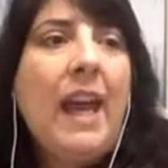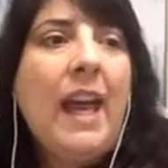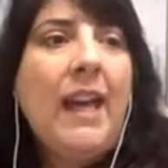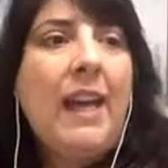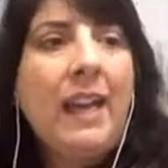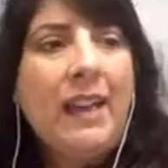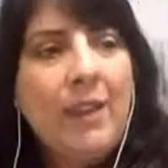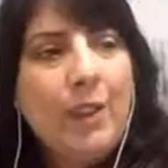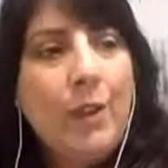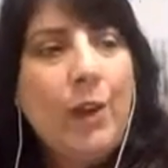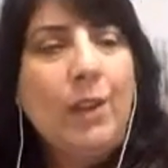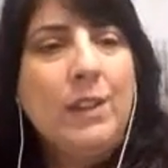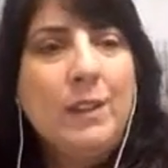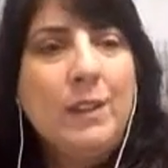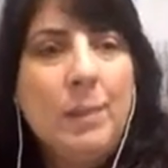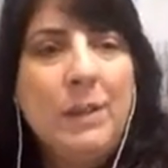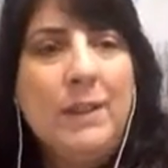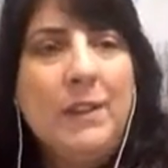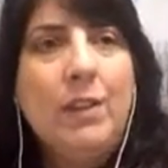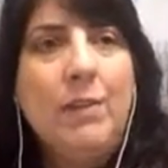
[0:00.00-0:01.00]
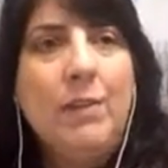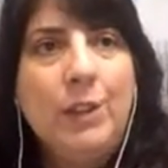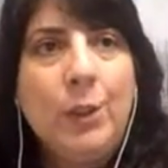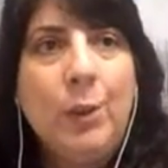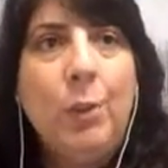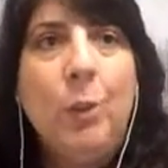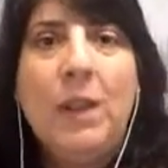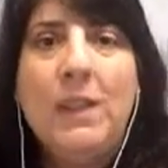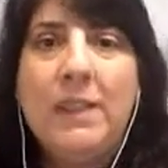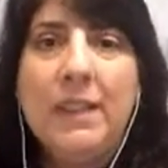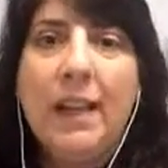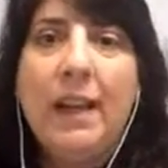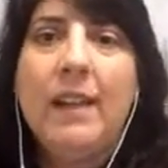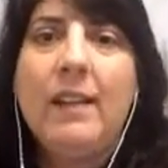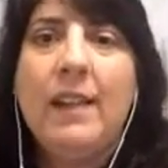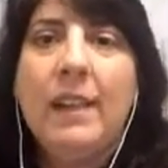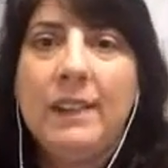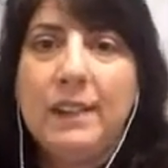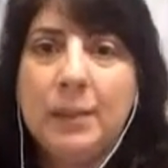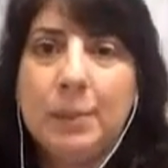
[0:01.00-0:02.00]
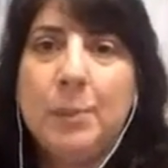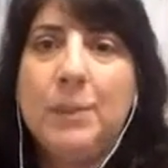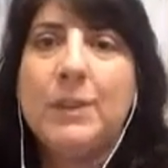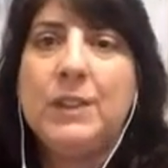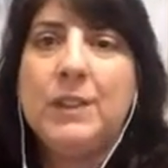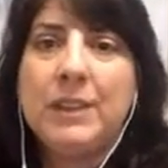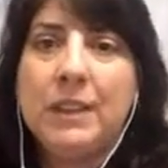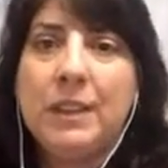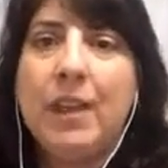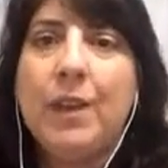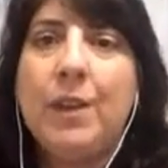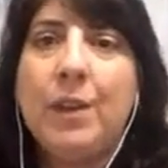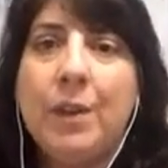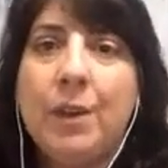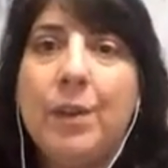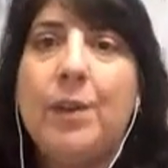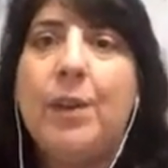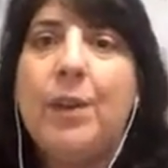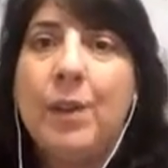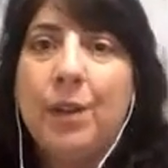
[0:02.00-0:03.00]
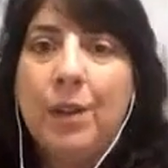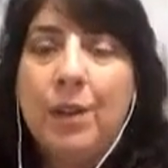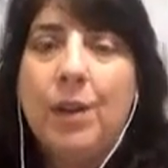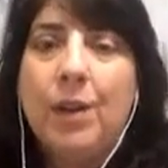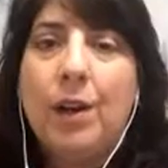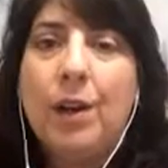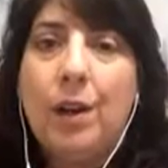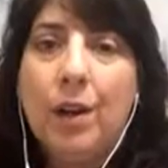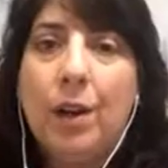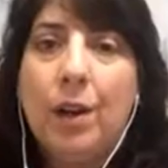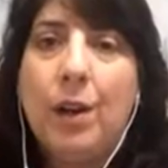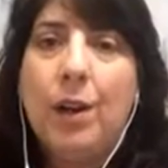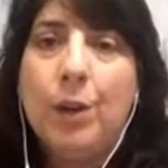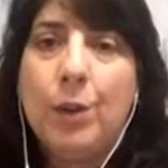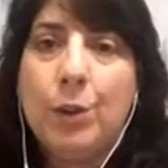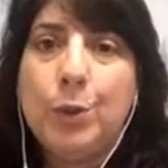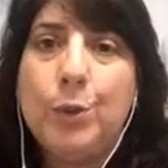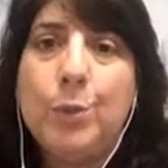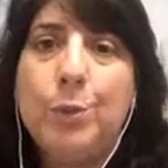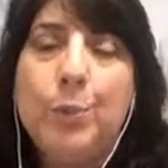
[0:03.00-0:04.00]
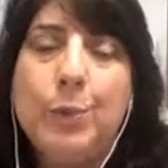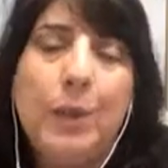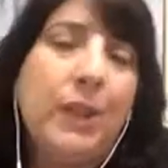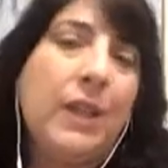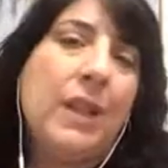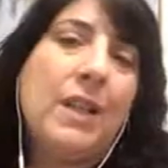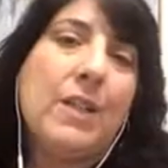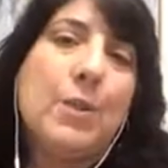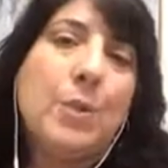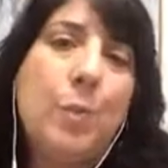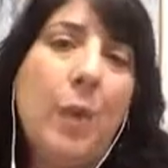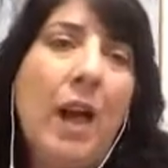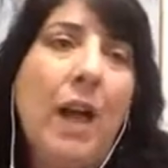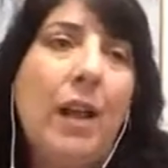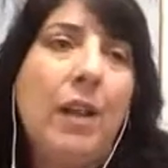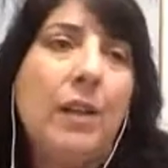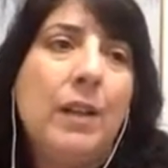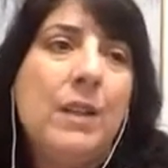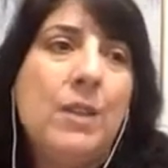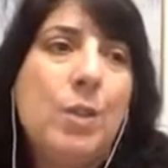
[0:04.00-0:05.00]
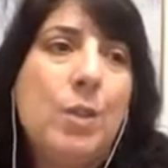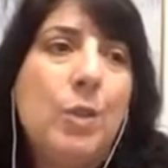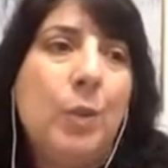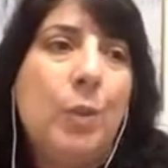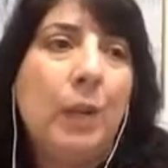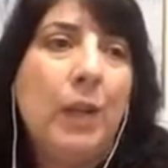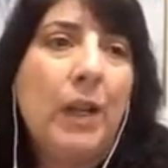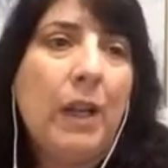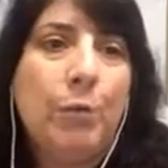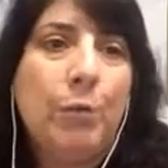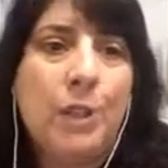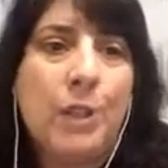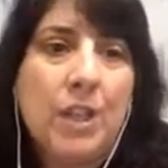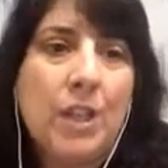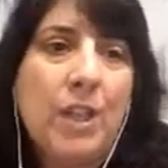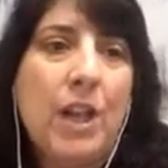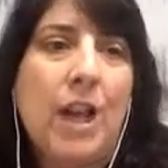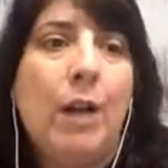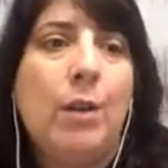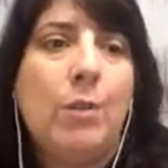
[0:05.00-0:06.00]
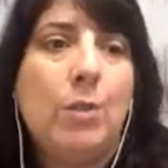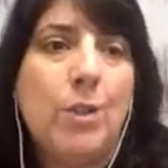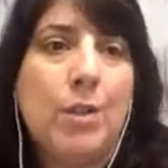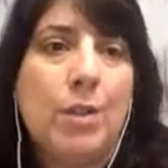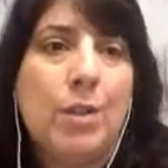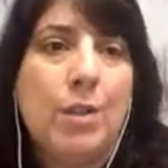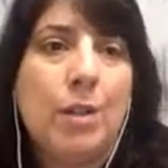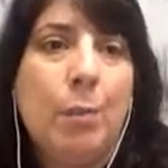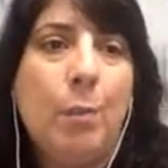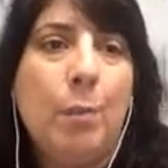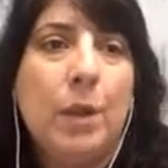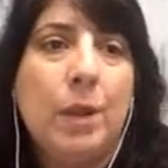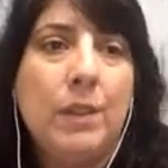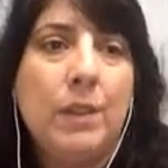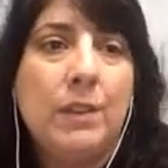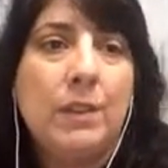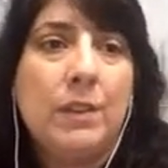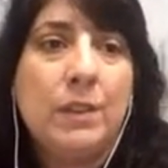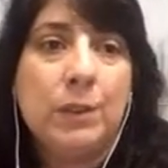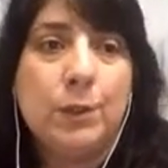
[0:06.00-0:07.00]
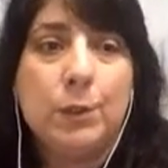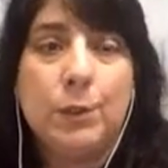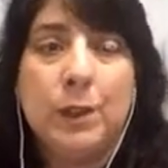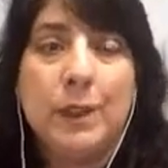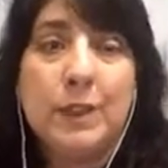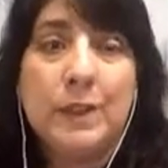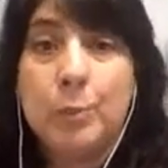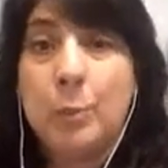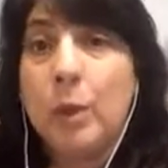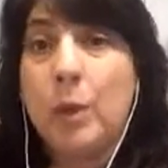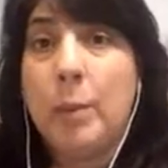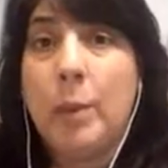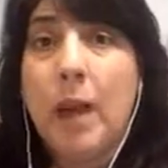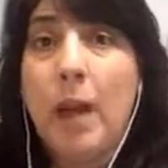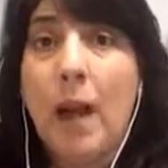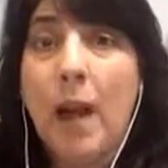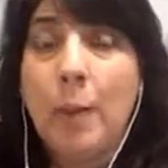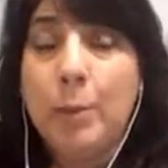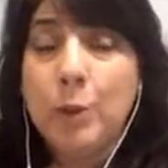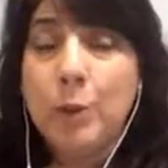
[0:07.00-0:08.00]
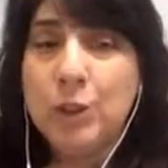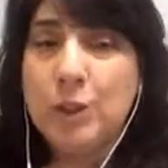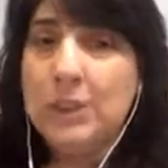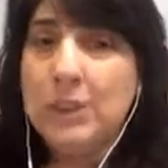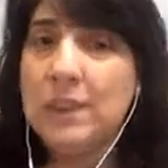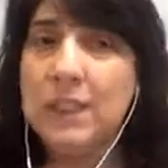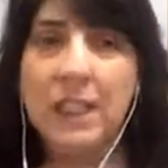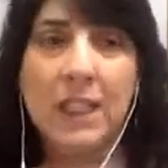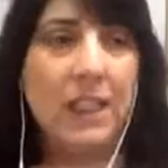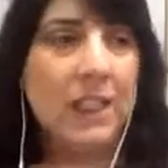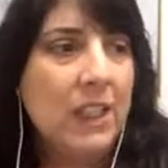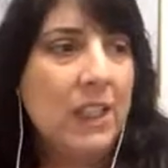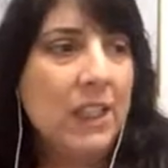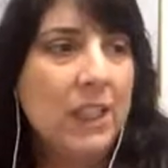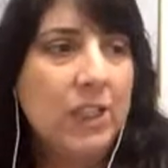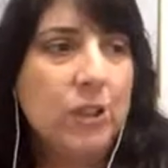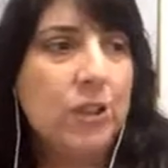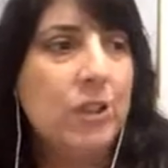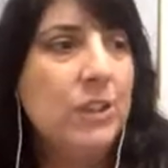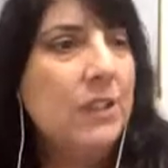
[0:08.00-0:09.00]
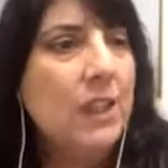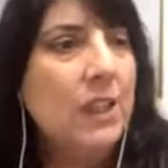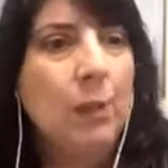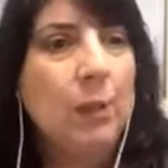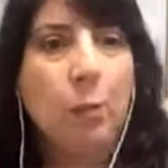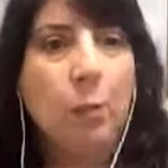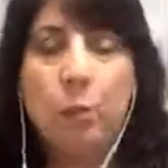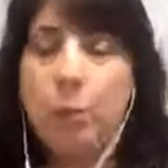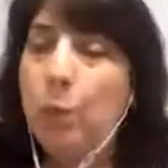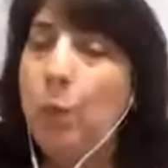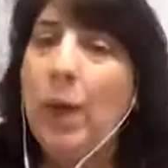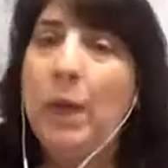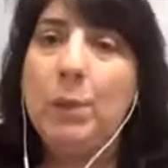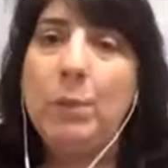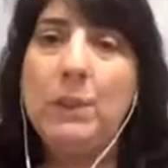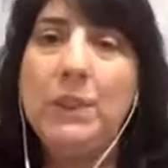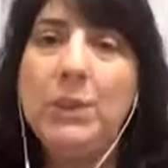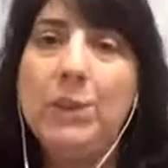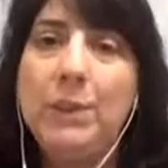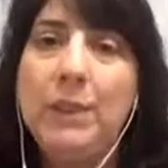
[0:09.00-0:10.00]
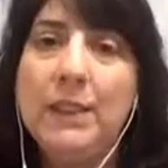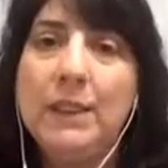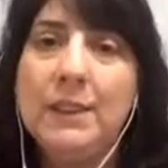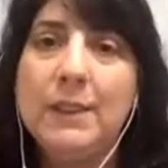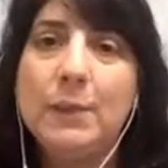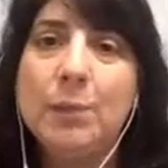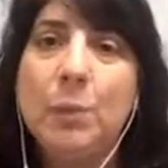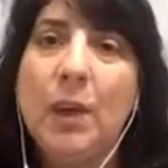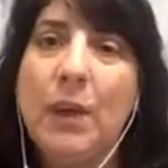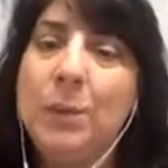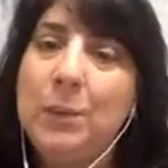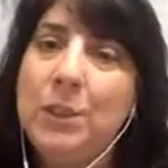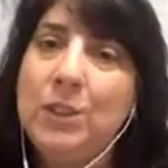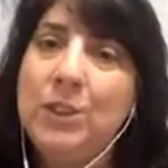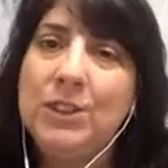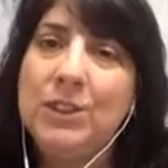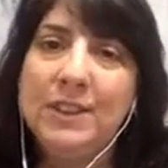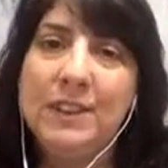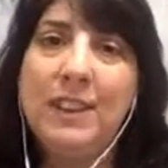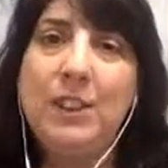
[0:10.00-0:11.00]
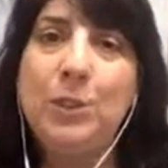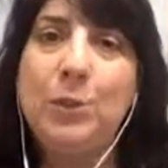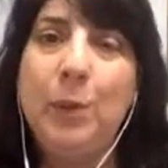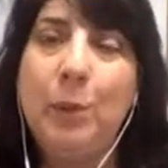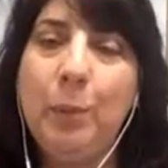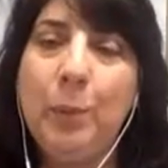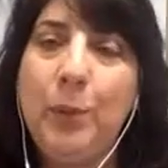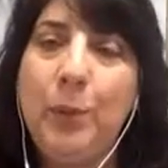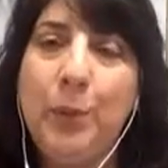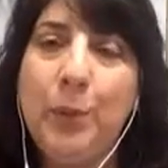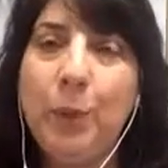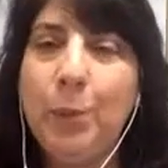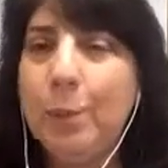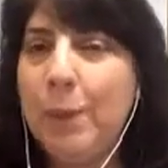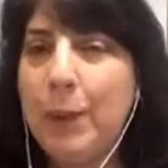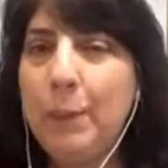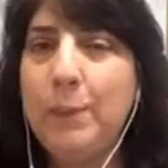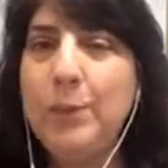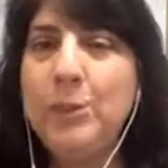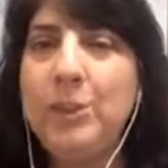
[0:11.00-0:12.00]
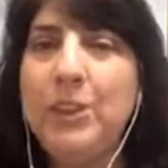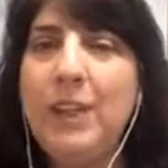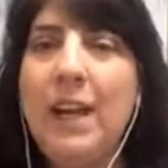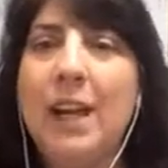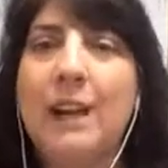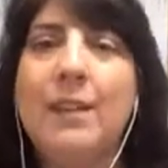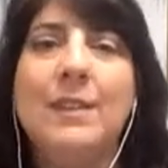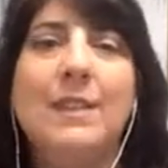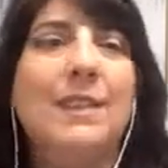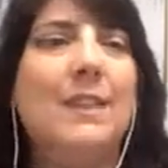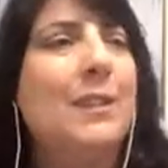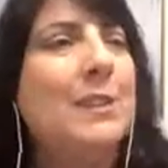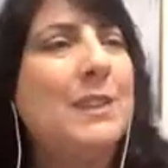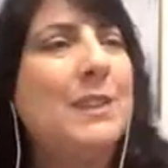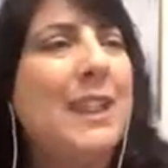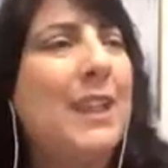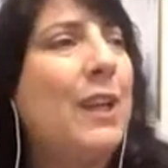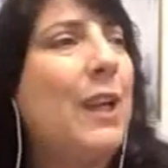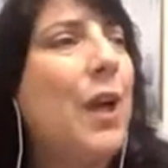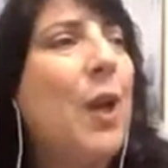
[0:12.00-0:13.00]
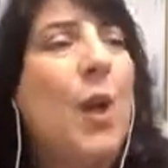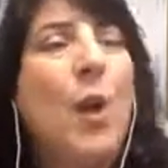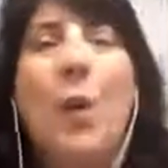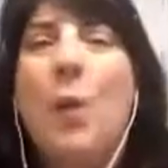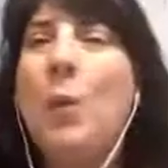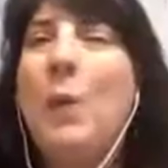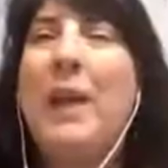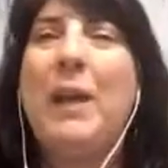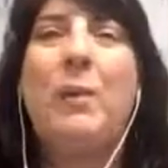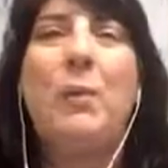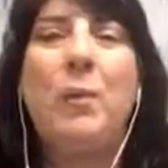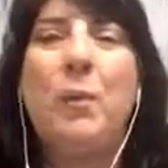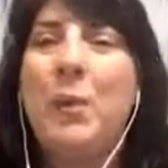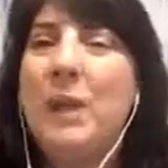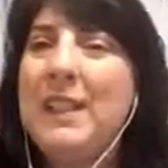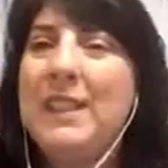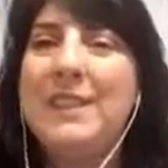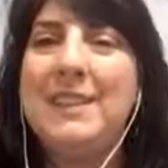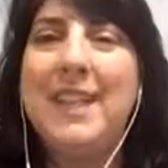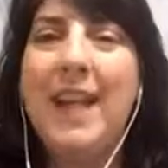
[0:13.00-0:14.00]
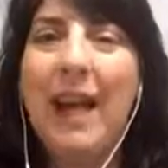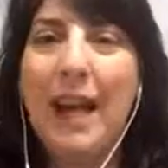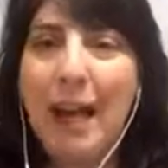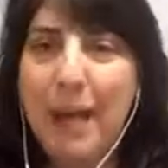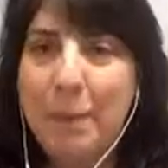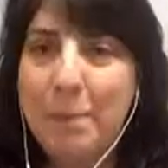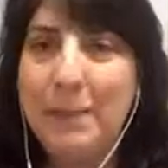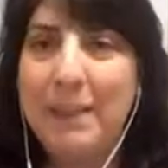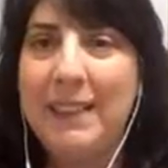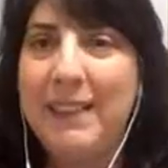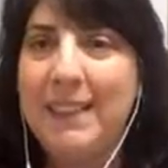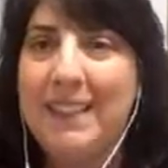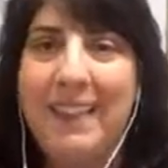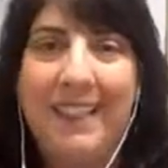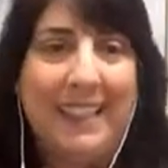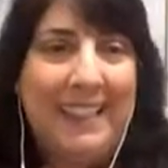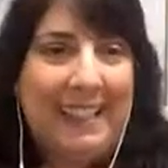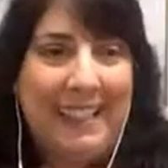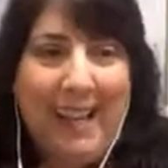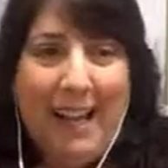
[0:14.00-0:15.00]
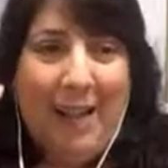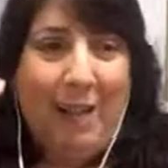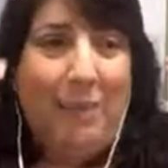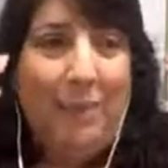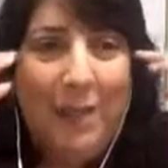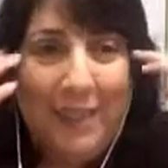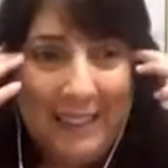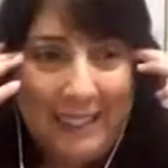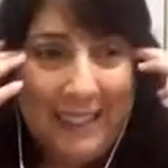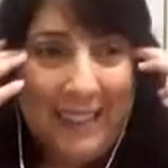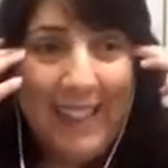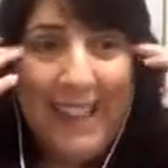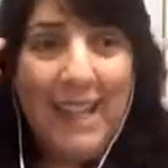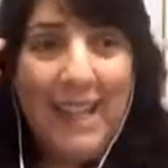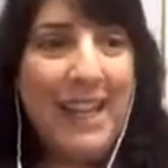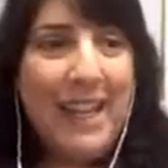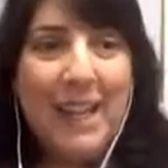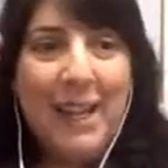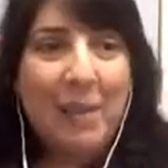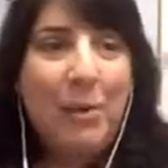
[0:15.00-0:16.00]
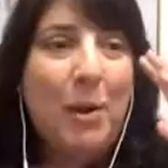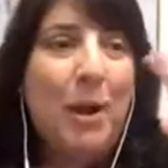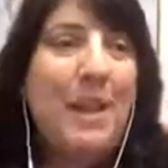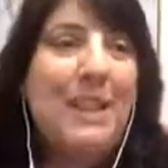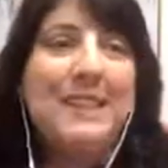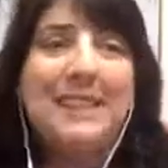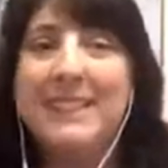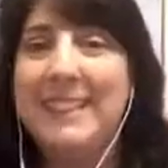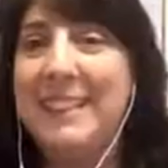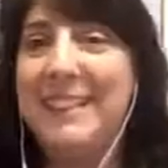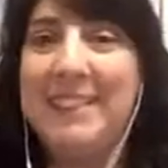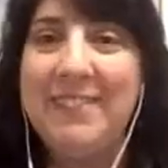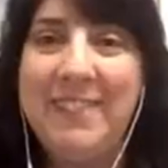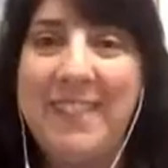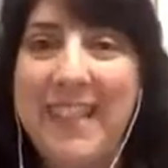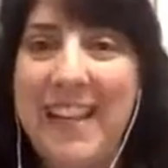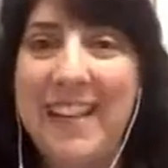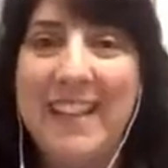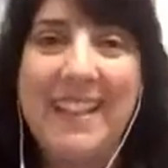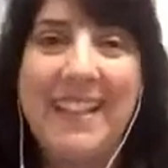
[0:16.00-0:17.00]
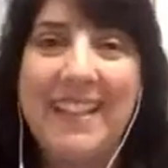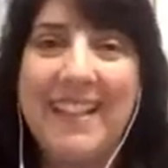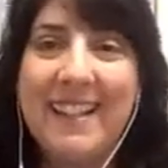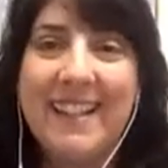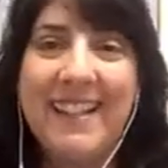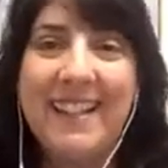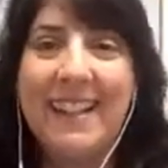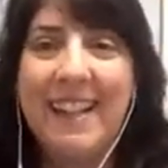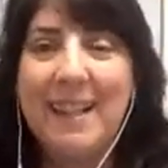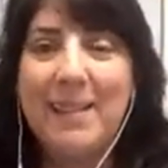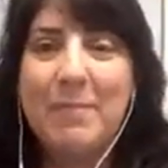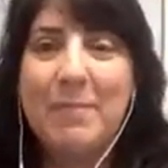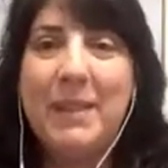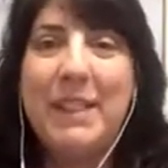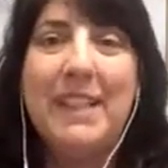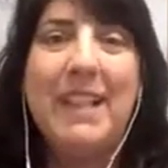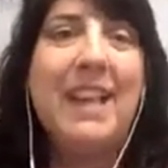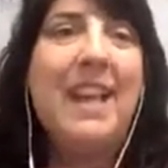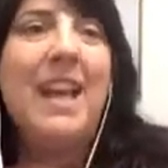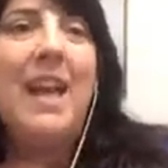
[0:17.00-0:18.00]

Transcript: And I thought to myself, one day I'd like to put together a group book as well. And so when I reached out to someone to explore my options, she's like, why don't we do this? Why don't we just set you up with your own publishing house? And I was like, wait, what is happening? Like it wasn't even anything that I'd been,